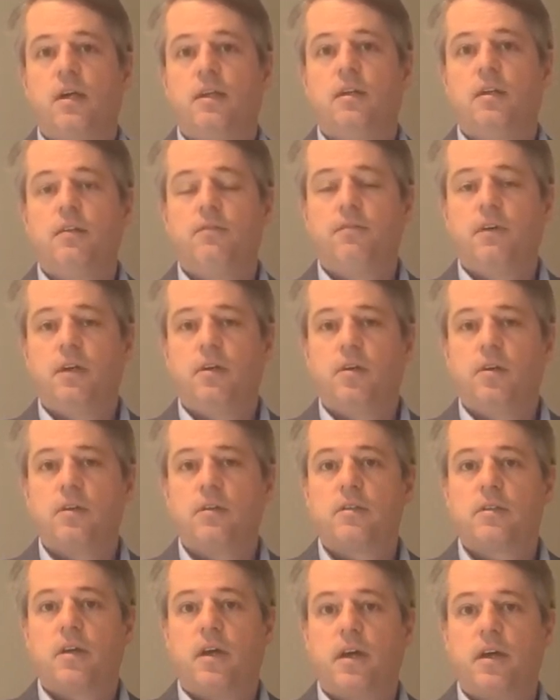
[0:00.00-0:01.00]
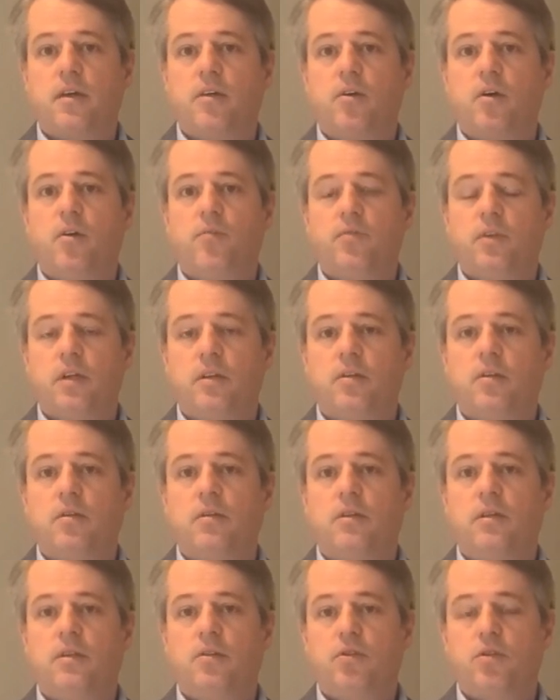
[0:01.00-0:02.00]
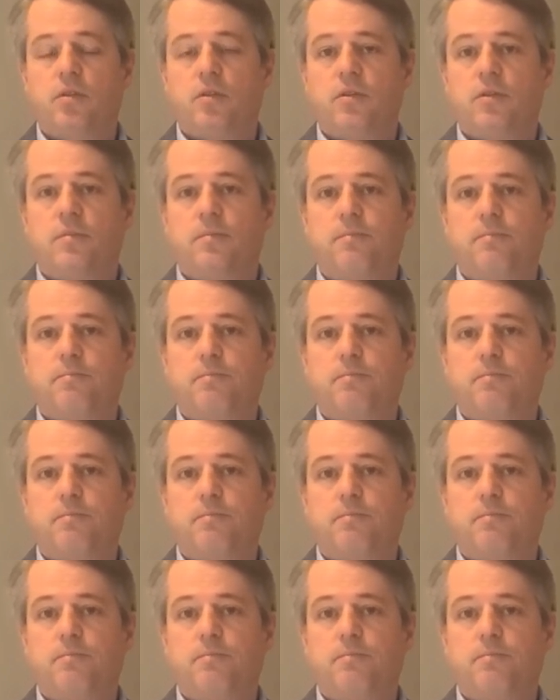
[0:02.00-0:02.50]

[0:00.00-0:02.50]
difficult side of that condition.